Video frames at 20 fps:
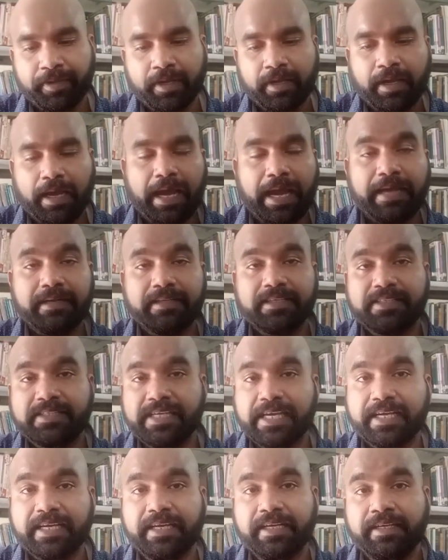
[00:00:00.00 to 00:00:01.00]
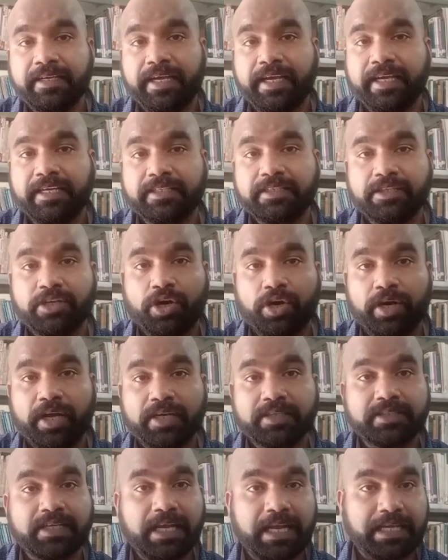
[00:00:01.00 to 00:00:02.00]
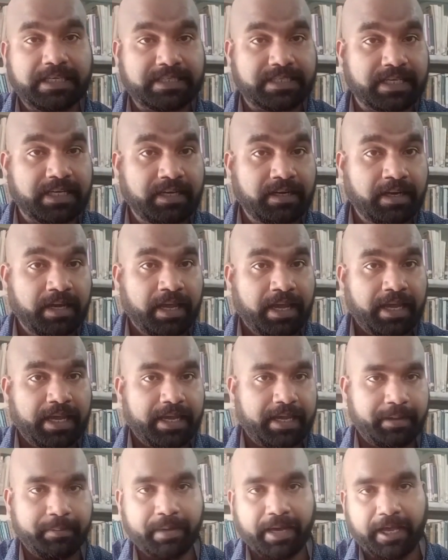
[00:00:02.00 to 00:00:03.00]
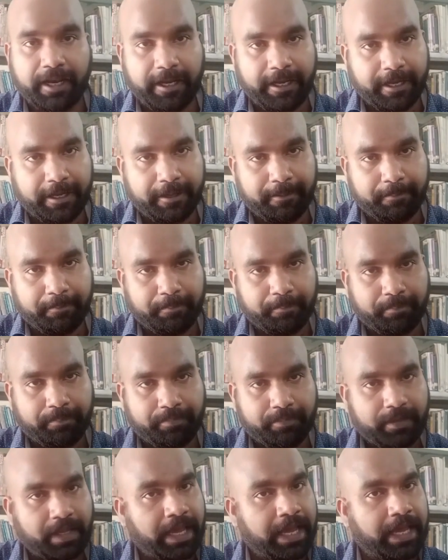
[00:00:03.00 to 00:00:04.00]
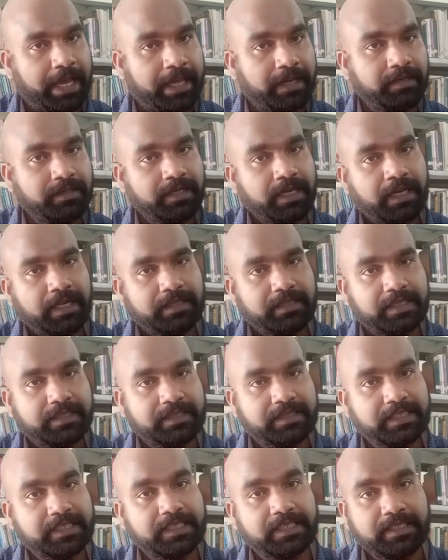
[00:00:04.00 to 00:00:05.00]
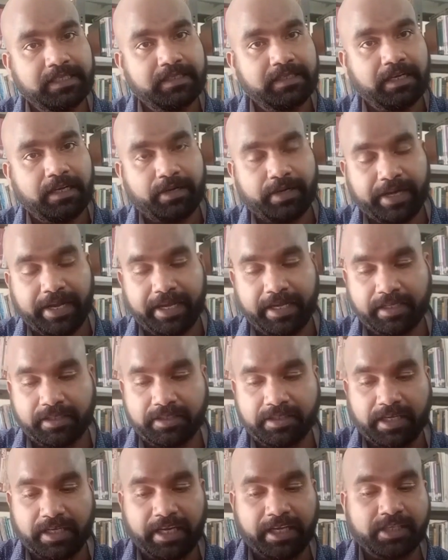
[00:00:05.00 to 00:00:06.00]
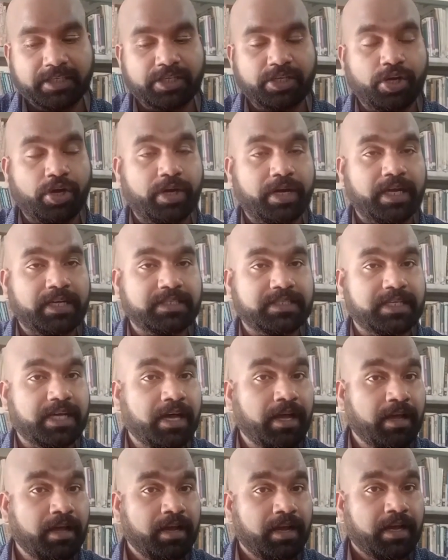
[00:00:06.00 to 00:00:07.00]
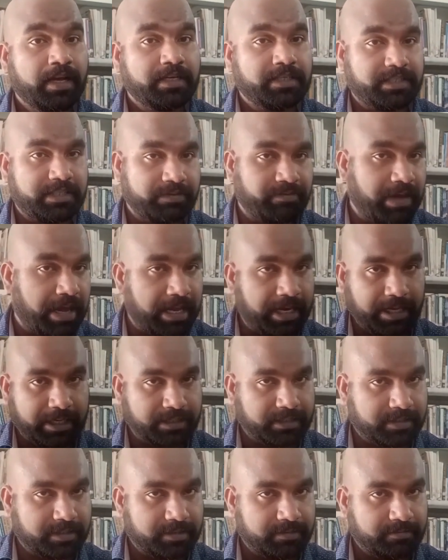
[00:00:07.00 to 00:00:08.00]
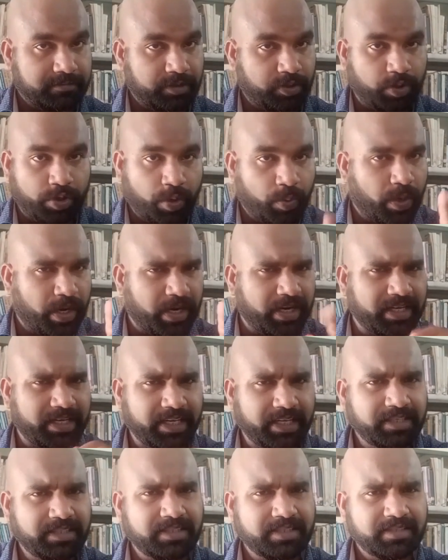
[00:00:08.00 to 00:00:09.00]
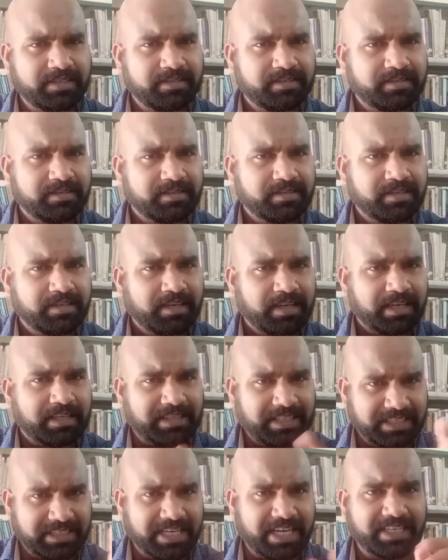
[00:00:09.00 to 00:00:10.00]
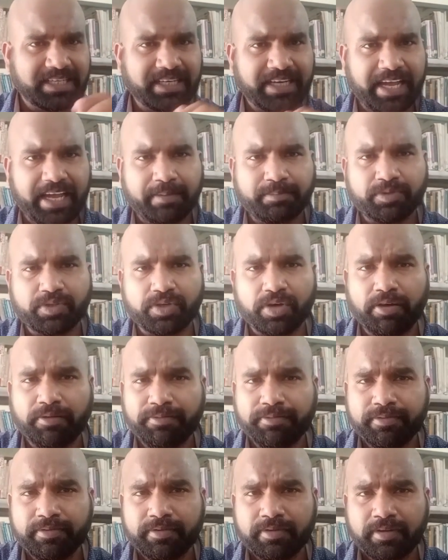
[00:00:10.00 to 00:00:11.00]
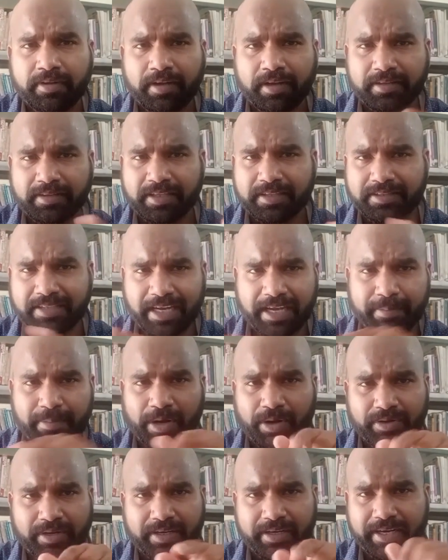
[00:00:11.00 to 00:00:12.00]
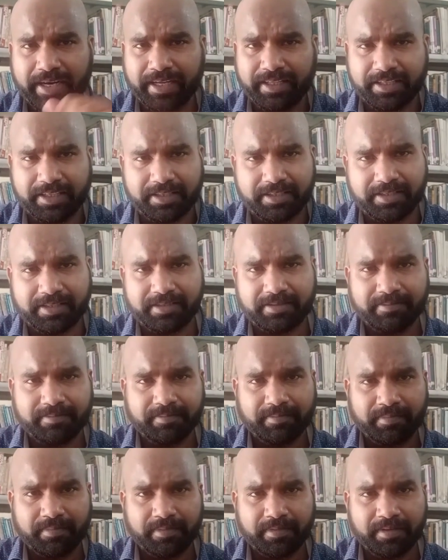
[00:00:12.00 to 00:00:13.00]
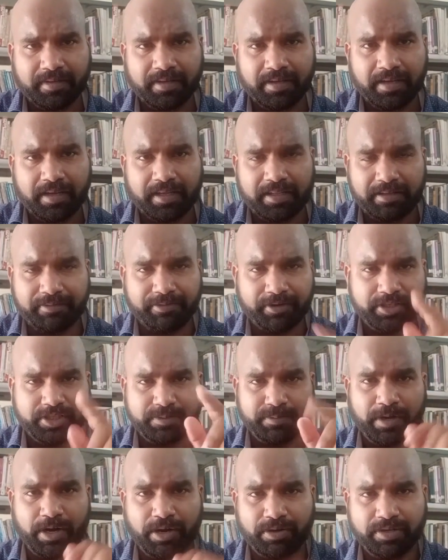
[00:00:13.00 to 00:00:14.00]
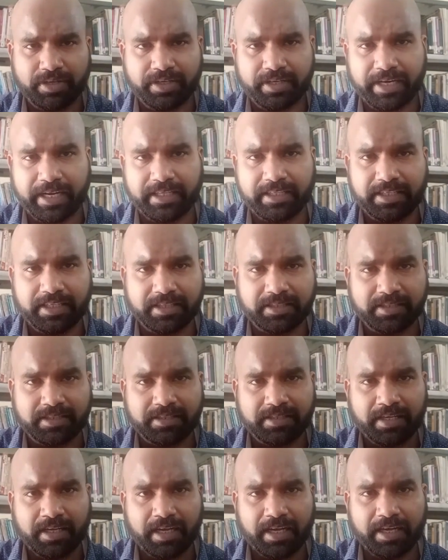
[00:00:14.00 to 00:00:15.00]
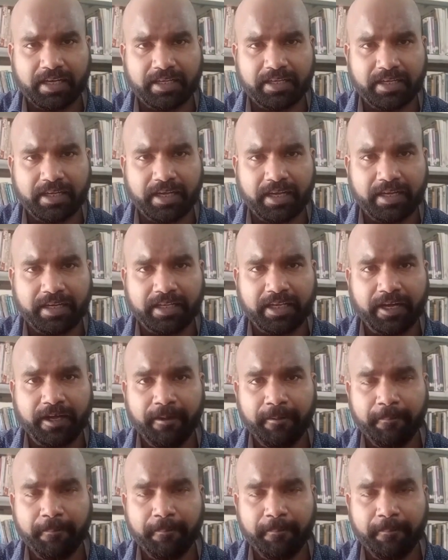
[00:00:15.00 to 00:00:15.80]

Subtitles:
And the second is known as the Lesser Himalaya. And the third range is known as the Shivaliks. You know what it is? These are the names of the 3 mountain ranges. The first mountain ranges in the